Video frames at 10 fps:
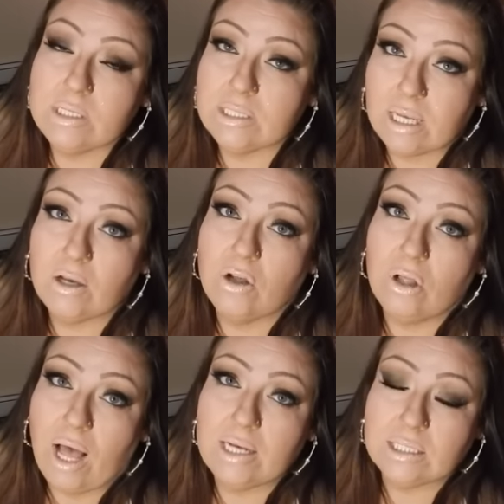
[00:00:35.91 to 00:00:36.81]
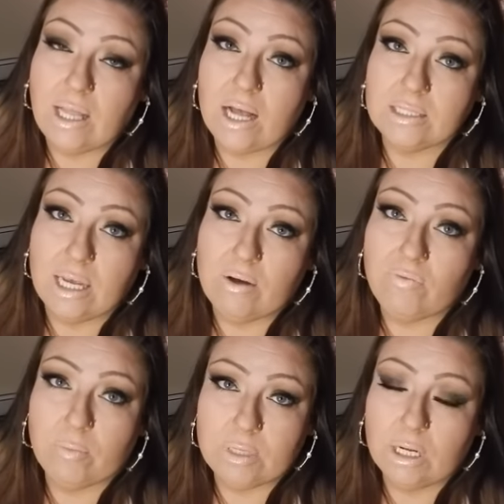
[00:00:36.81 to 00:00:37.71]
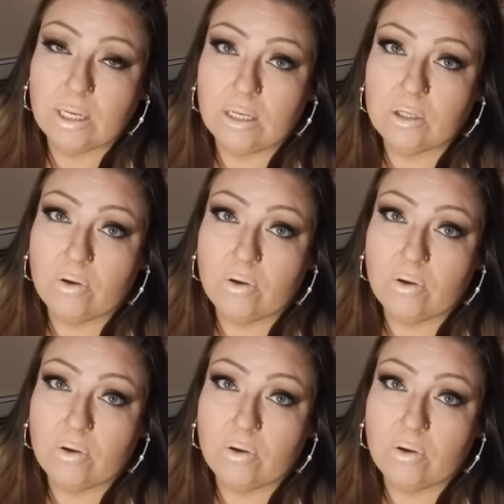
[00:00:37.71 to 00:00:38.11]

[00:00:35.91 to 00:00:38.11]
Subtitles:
single iced latte from Dunkin'